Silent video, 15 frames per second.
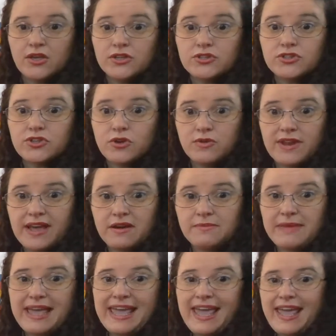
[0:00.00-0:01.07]
So now
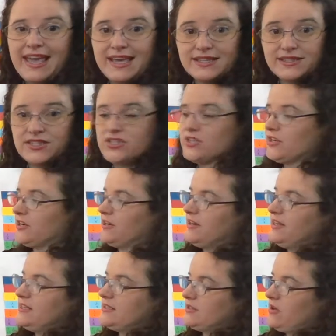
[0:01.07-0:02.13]
my answer
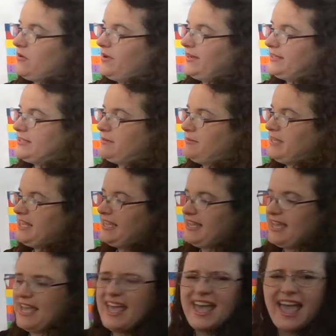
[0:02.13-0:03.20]
is going to
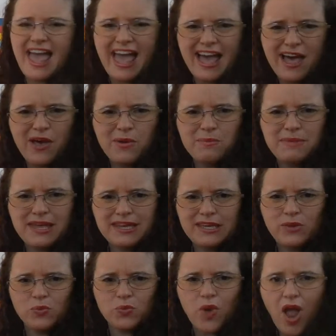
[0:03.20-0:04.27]
be how
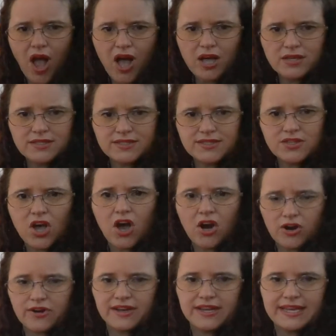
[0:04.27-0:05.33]
many rocks
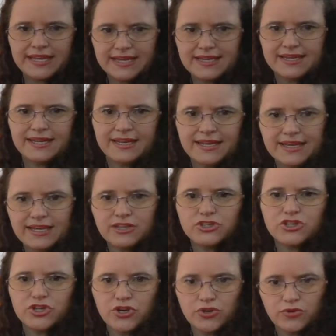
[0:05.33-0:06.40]
are in
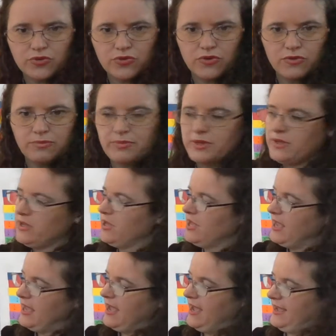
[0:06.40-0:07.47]
each group.
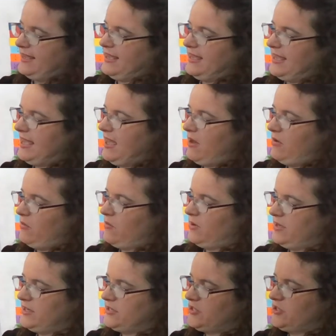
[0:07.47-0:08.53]
I can count
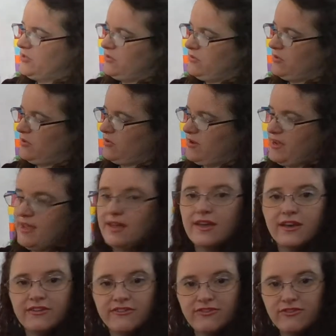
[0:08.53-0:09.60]
1, 2, 3,
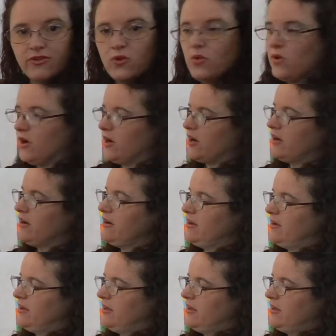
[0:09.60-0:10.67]
4.
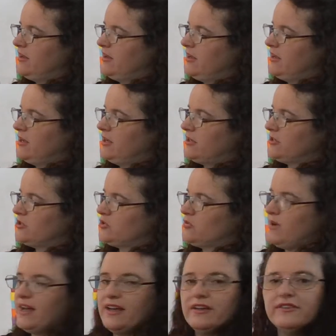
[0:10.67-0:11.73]

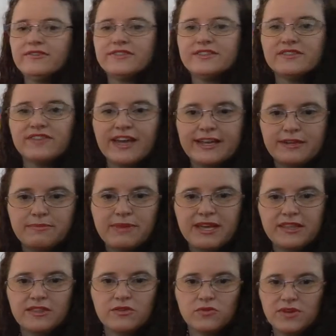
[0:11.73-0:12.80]
12 divided
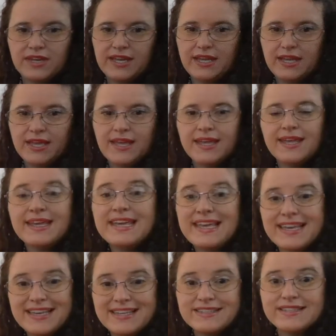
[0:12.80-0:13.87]
by 3
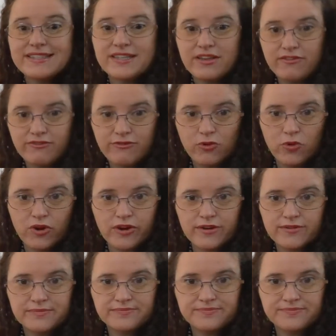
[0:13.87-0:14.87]
is 4.